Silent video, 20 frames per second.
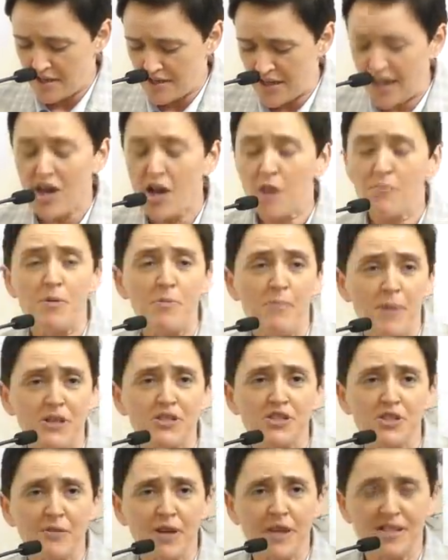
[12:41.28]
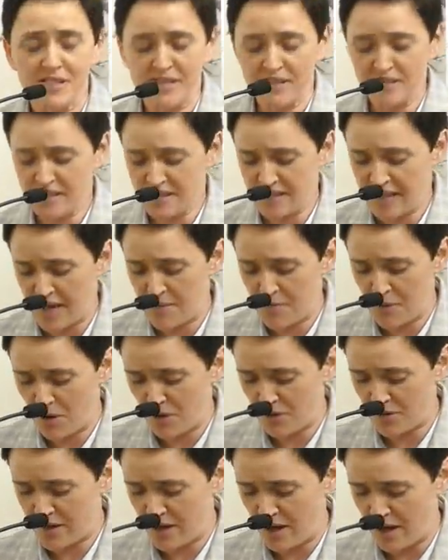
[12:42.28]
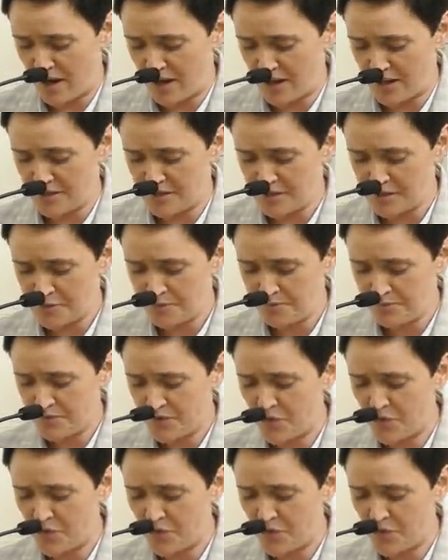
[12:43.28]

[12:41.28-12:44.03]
They are perpetuating the same old lies.